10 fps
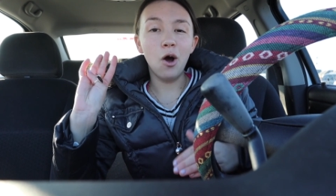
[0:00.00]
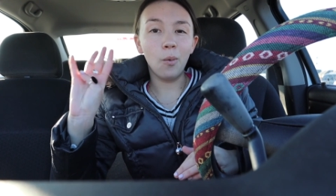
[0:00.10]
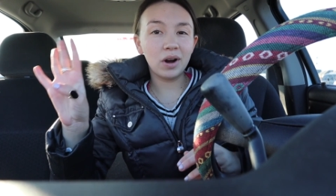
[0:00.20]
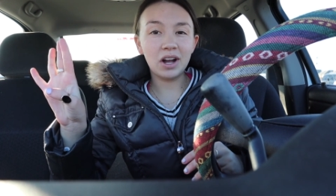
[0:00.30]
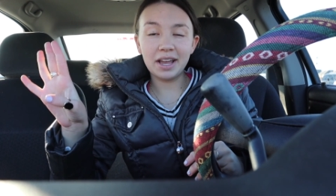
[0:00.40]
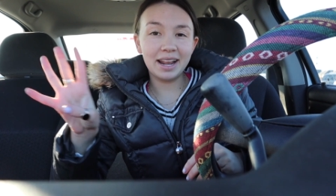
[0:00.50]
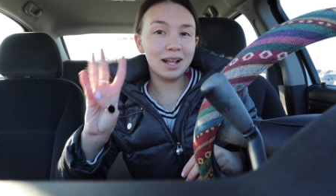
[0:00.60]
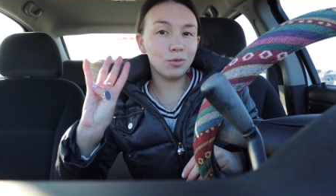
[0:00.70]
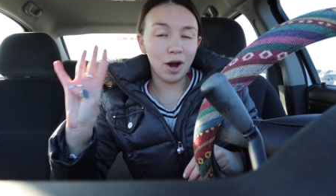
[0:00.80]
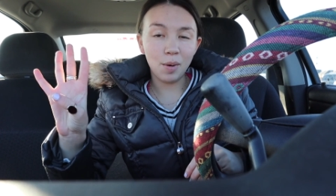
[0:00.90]
work on
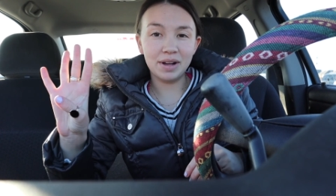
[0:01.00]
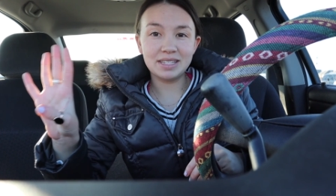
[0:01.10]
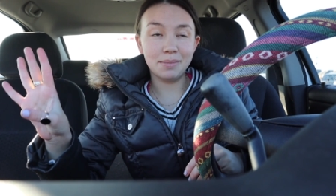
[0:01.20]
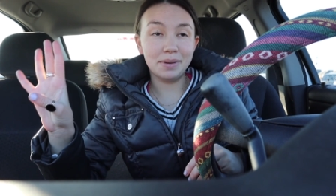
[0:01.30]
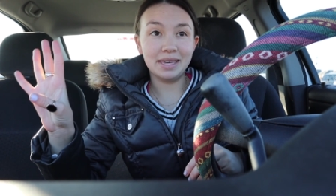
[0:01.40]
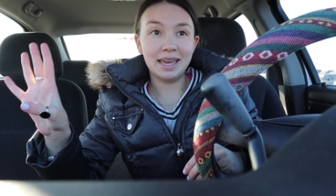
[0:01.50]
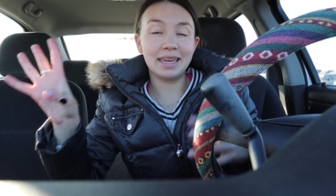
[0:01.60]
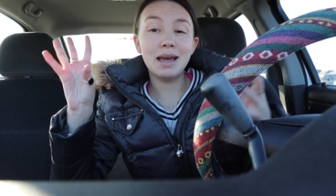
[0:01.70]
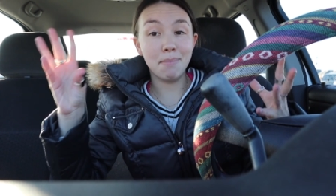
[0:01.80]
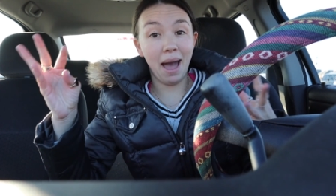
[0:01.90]
getting where I want to be
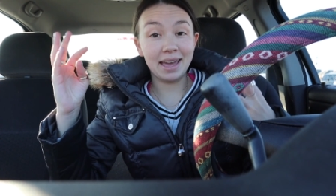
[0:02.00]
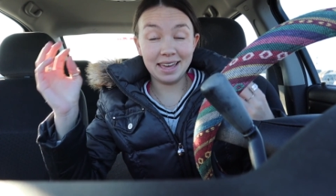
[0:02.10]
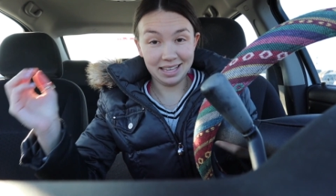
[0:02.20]
and get back